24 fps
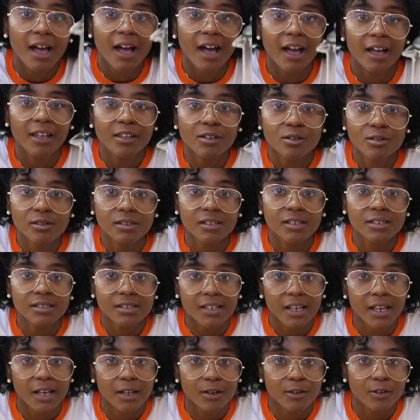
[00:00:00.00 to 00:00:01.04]
I use this
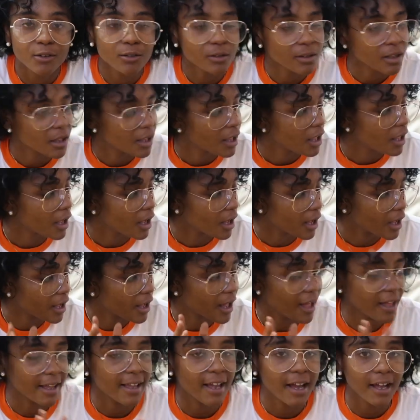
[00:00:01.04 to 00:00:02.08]
kettle. Uh,
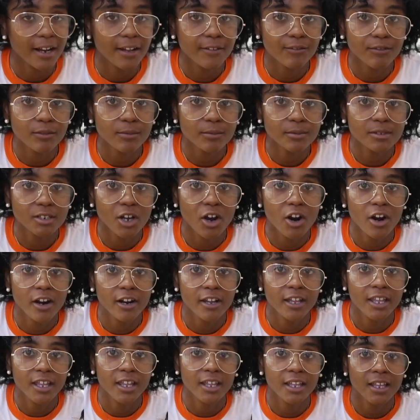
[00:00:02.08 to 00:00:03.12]
I got it from
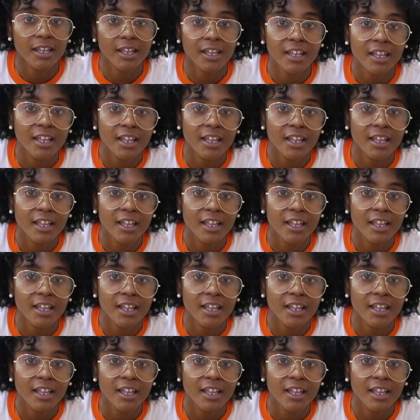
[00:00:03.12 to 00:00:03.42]
Target.